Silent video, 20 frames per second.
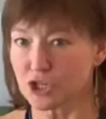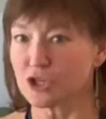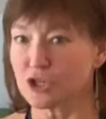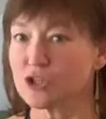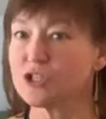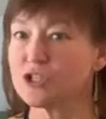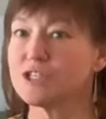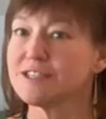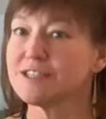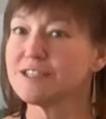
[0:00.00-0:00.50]
to
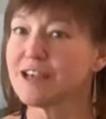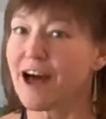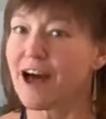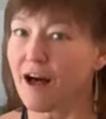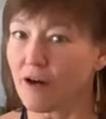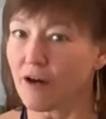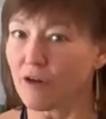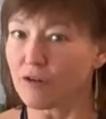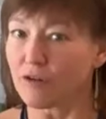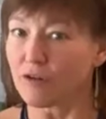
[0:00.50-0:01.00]

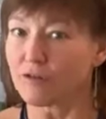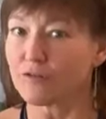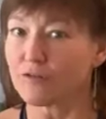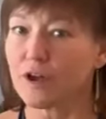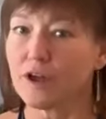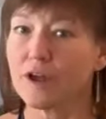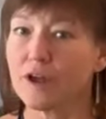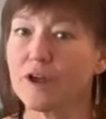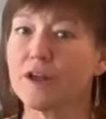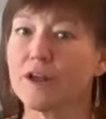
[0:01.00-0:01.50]
yourself
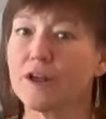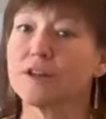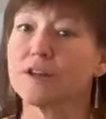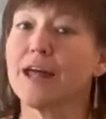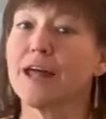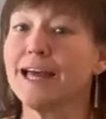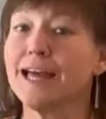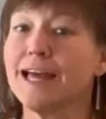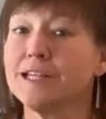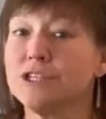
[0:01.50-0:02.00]

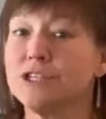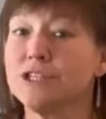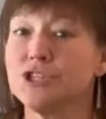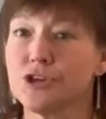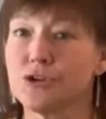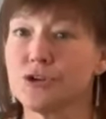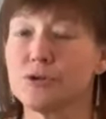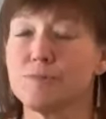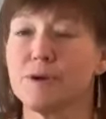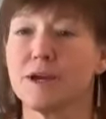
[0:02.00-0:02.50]
led
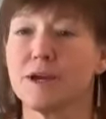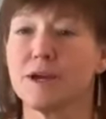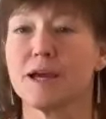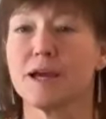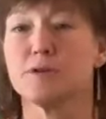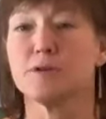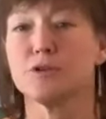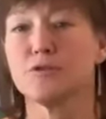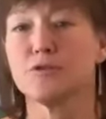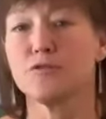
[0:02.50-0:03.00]
to being
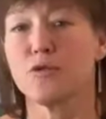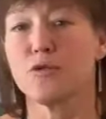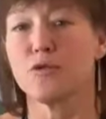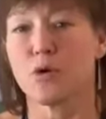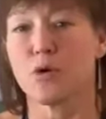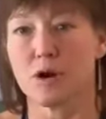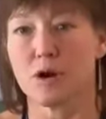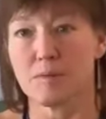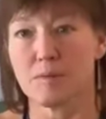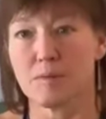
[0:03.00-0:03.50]
able to
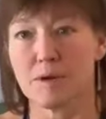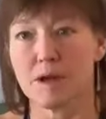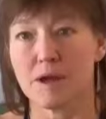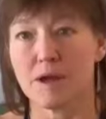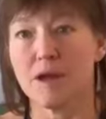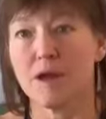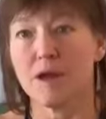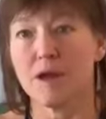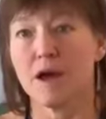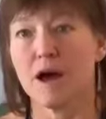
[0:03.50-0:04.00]
form
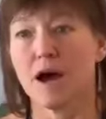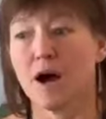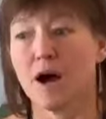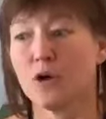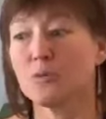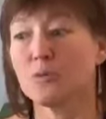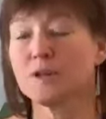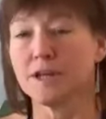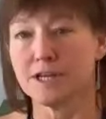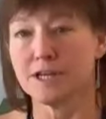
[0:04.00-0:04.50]

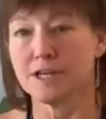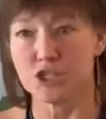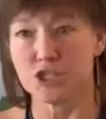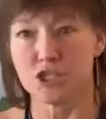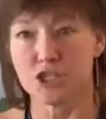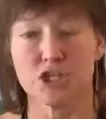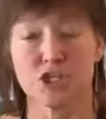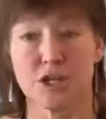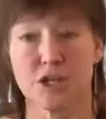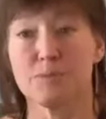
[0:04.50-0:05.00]
a
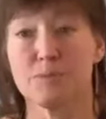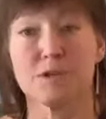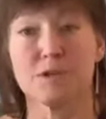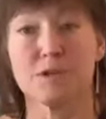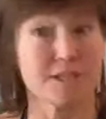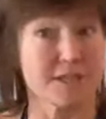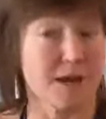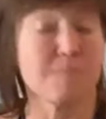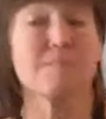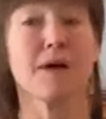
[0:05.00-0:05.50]
relationship with
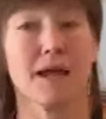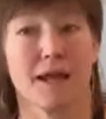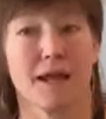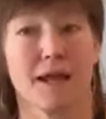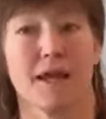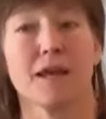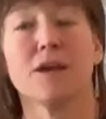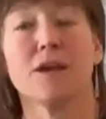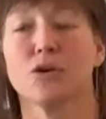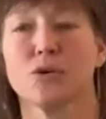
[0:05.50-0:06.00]

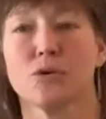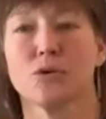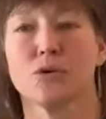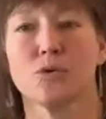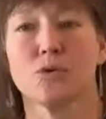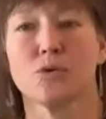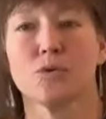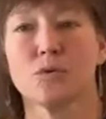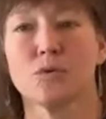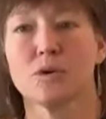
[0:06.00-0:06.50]
somebody
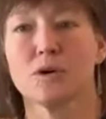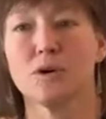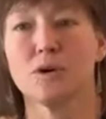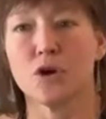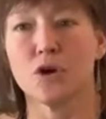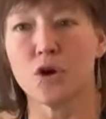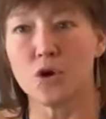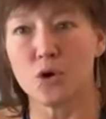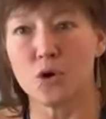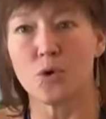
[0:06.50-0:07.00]
who
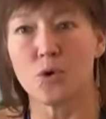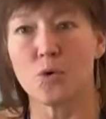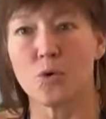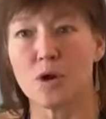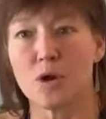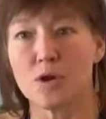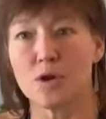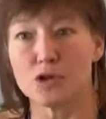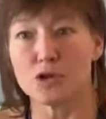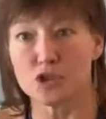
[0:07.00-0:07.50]
who